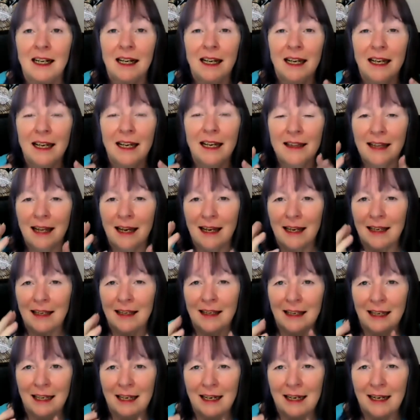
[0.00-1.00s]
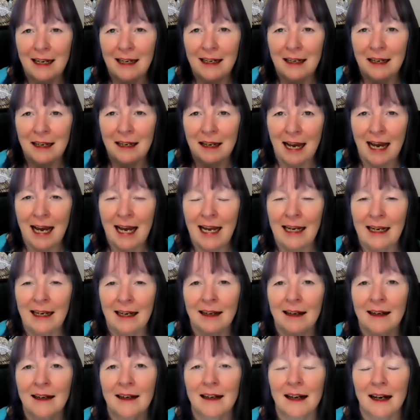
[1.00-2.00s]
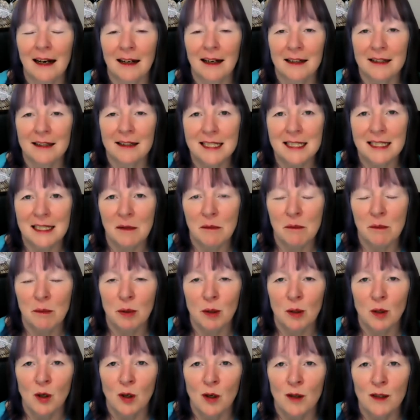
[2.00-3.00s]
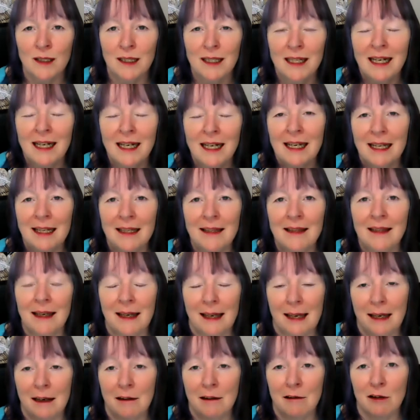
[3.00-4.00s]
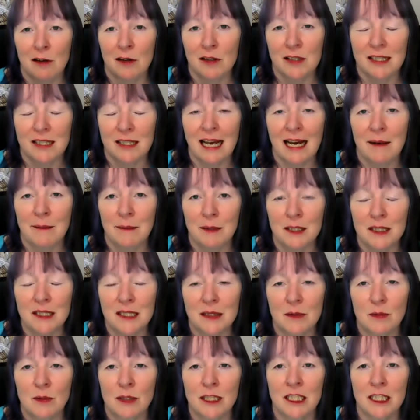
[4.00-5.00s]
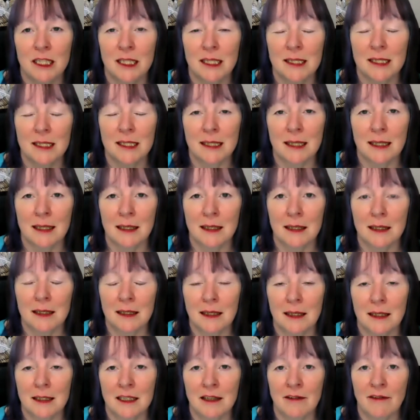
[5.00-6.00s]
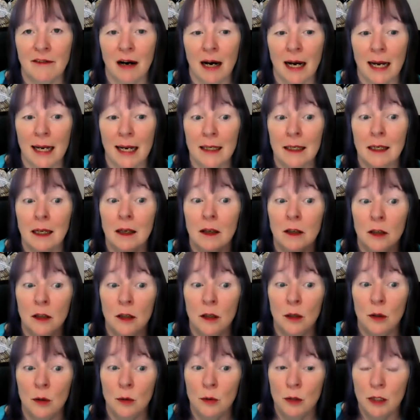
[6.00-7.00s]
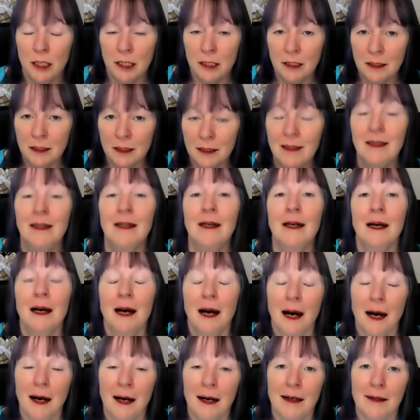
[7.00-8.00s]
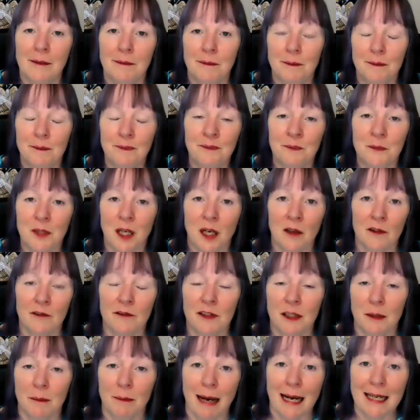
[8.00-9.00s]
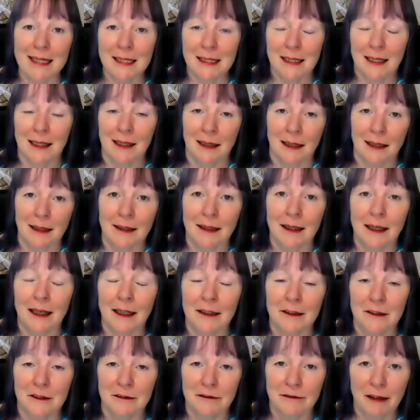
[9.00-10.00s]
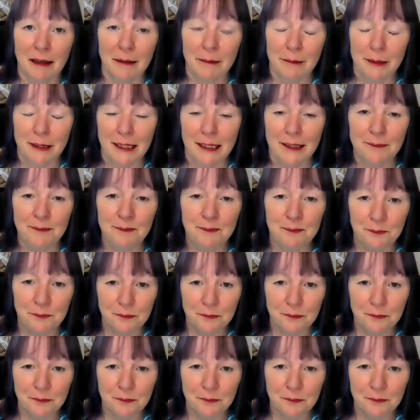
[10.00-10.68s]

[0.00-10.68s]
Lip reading: in that yin-yang symbol, in the Hieros Gamos, which is the divine union of the masculine and feminine